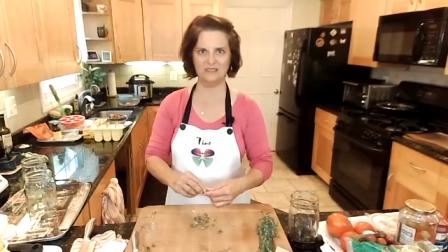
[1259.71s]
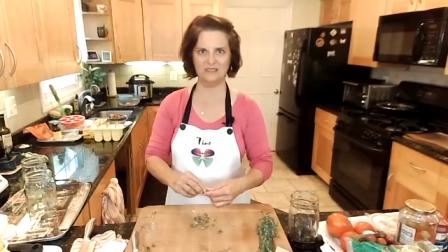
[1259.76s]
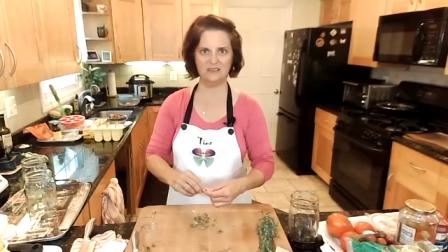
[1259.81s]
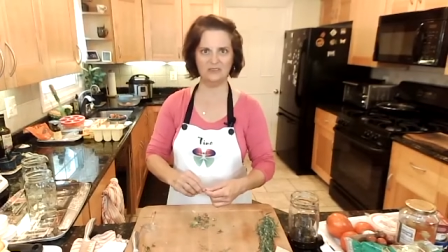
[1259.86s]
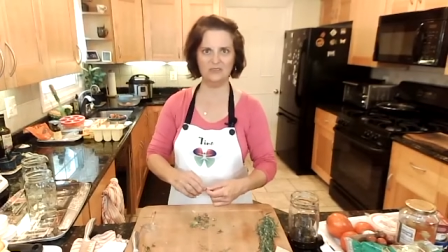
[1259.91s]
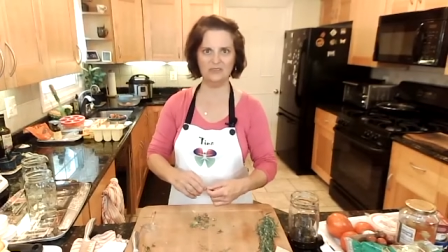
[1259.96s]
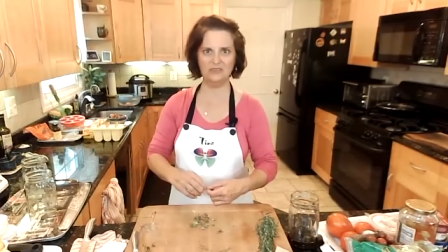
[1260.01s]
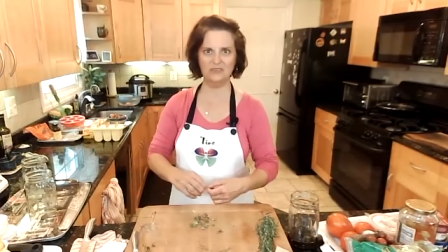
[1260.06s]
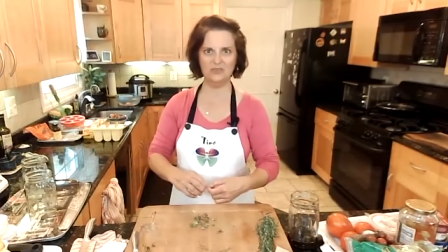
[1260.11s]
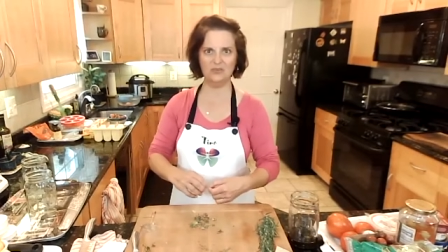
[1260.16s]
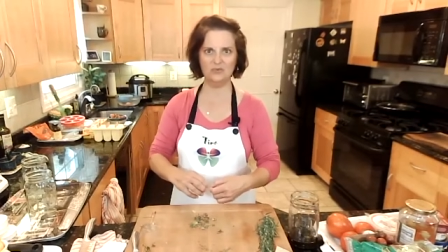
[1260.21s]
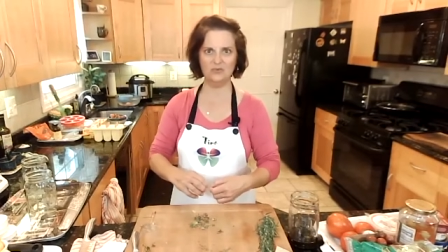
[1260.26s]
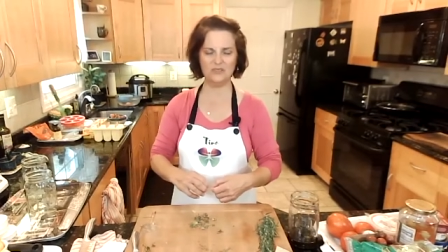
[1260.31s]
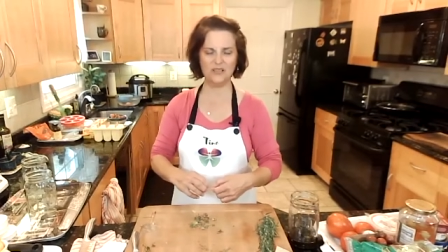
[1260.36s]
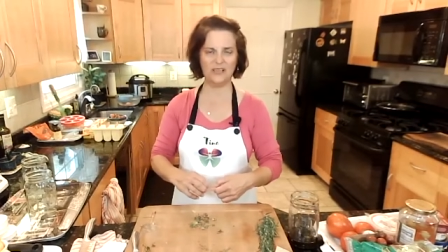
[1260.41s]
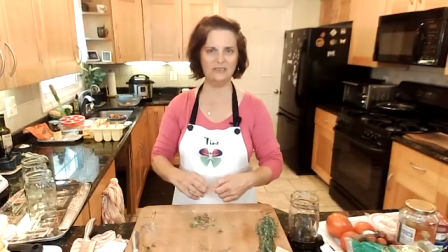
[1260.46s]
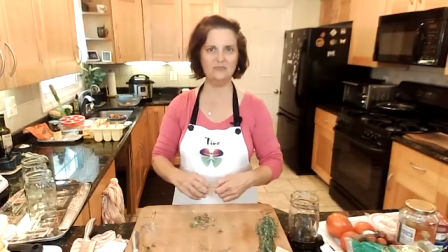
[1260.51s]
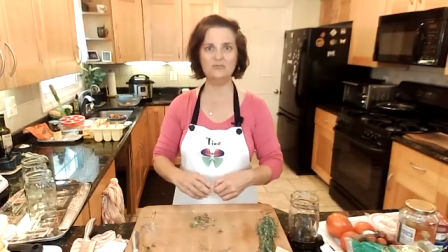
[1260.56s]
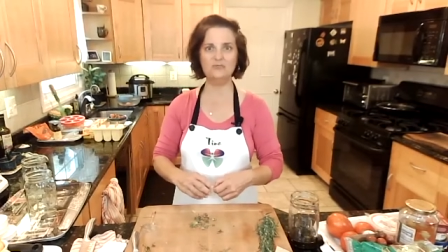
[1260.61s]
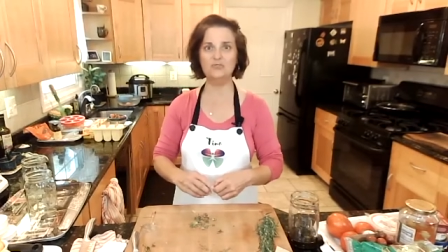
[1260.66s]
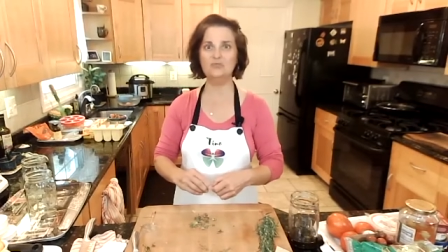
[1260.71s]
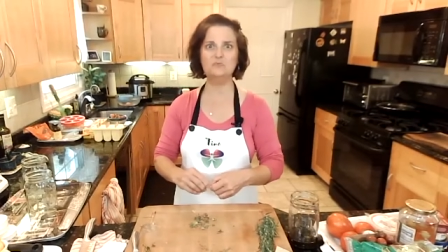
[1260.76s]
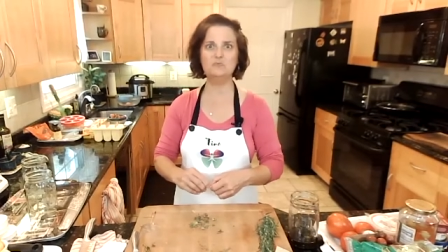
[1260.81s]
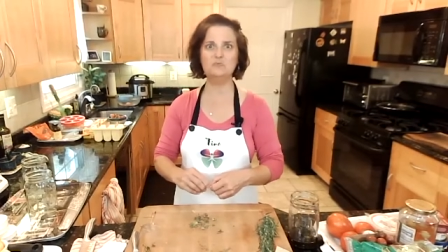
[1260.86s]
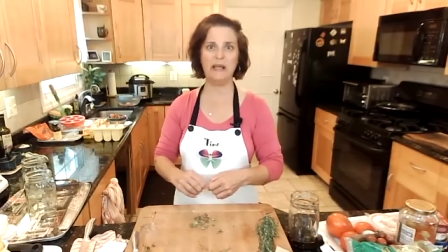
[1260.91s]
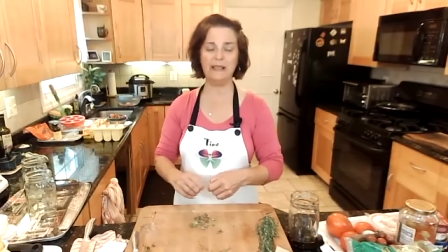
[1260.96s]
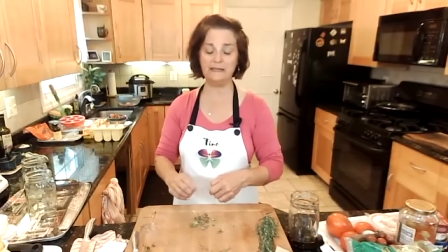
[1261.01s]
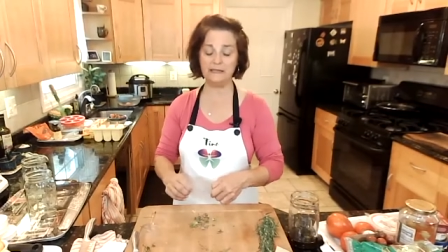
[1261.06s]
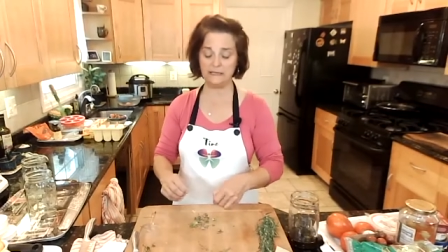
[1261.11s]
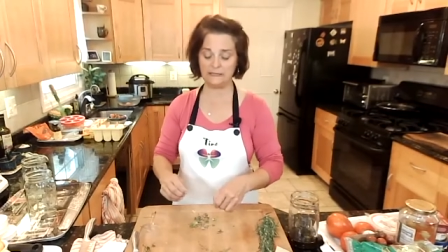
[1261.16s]
I don't use
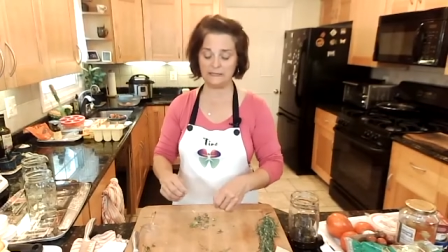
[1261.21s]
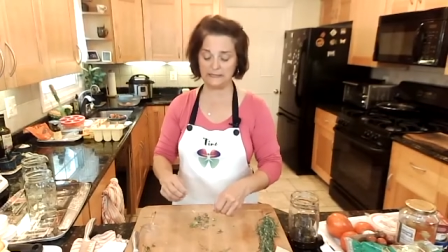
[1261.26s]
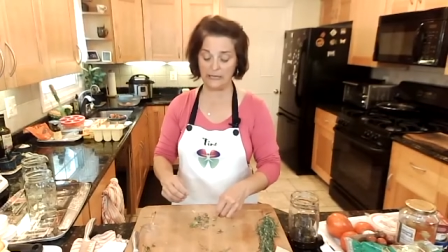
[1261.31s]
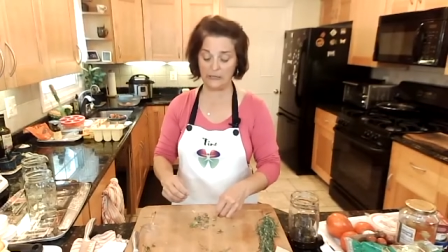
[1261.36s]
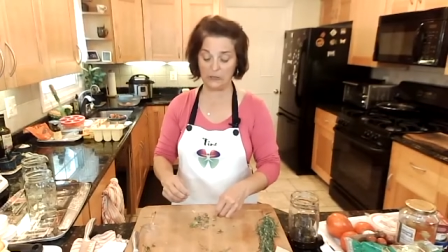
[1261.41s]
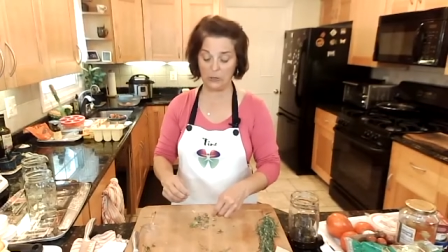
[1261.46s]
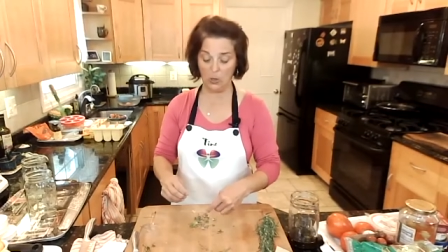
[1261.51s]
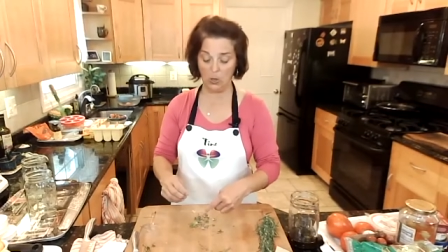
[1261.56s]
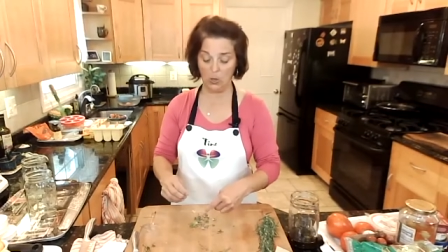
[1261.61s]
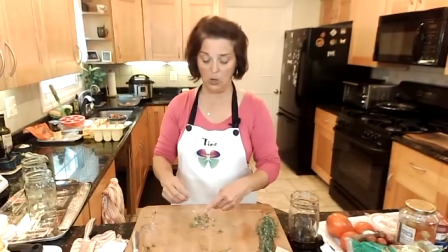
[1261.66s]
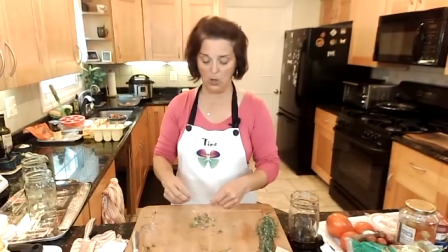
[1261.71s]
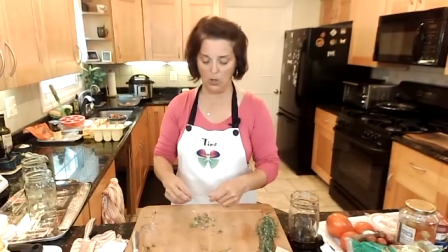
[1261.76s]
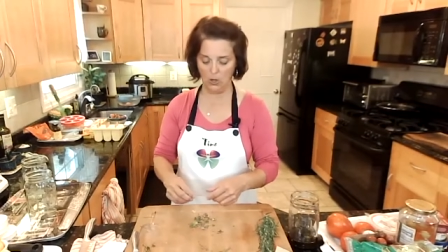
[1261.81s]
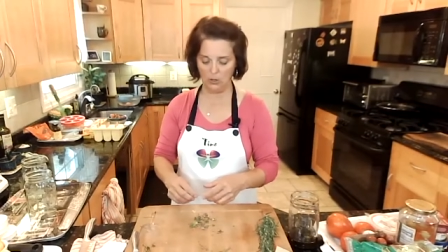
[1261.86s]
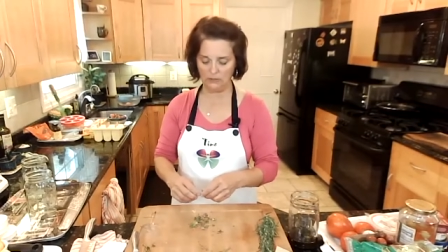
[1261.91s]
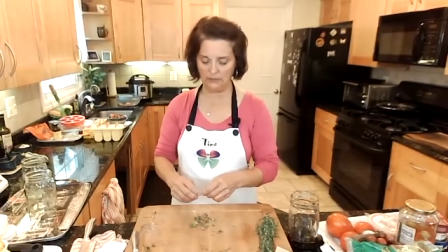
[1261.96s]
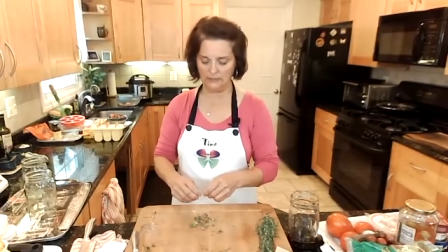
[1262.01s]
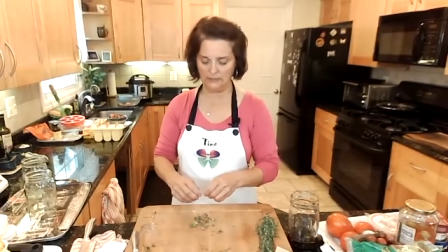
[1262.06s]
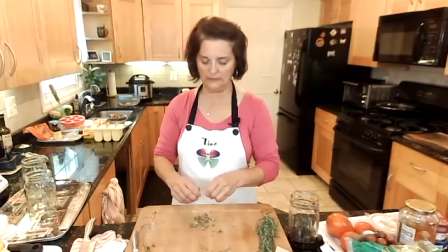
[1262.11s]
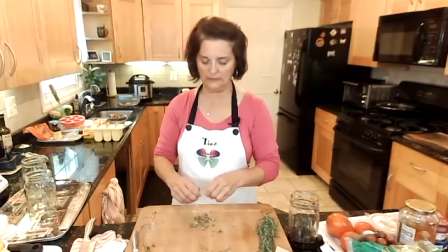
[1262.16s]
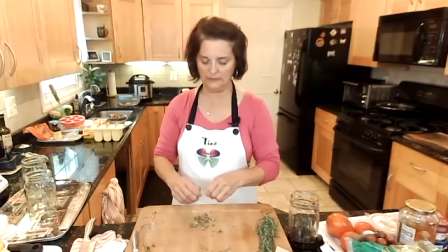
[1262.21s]
pine nuts at all.